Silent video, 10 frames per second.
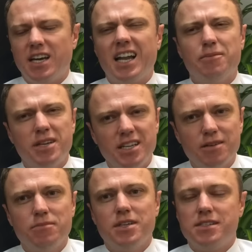
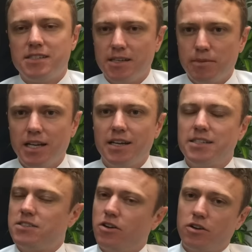Aluminium is similar.
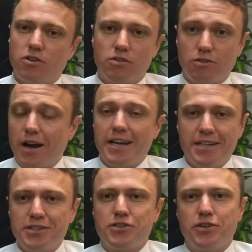It's not a great
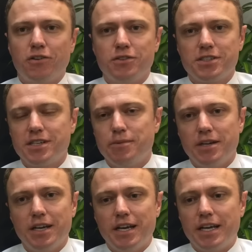industry, obviously,
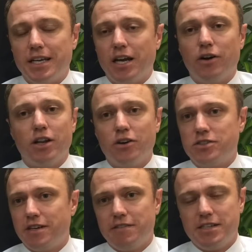but you know, at low
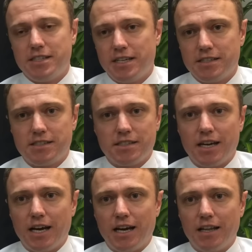seventy cents,
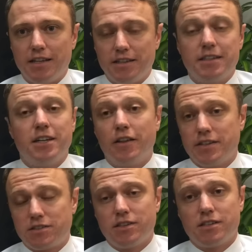uh, you know,
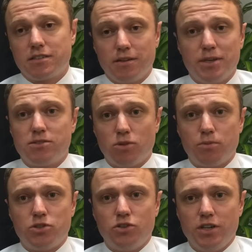there's, there's going to be some
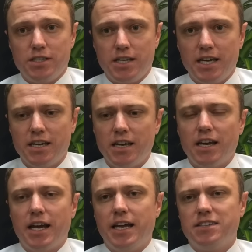opportunities there.
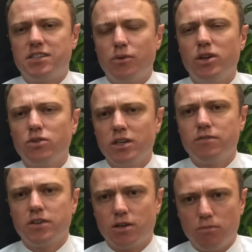And so we're looking
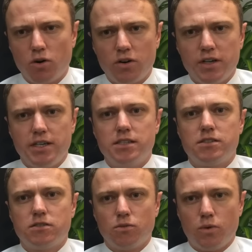for
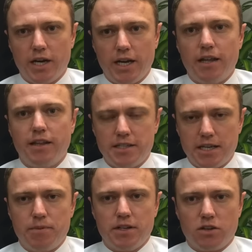commodities where they're
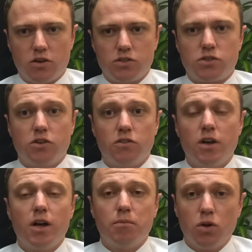deep into the cost curve,
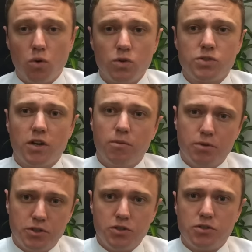but also the
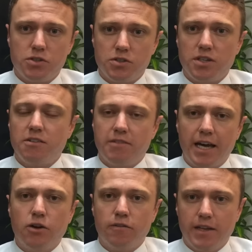producers and the
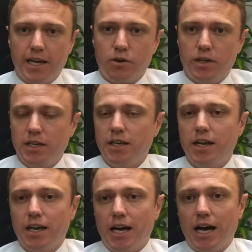value of the equity
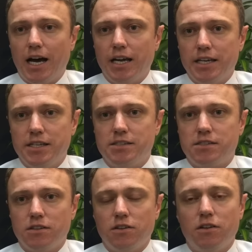uh,
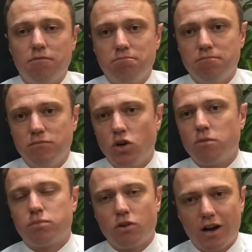is
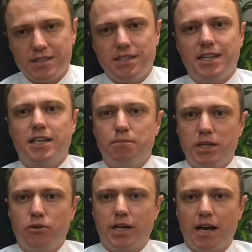not pricing in a
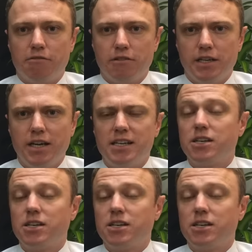big recovery.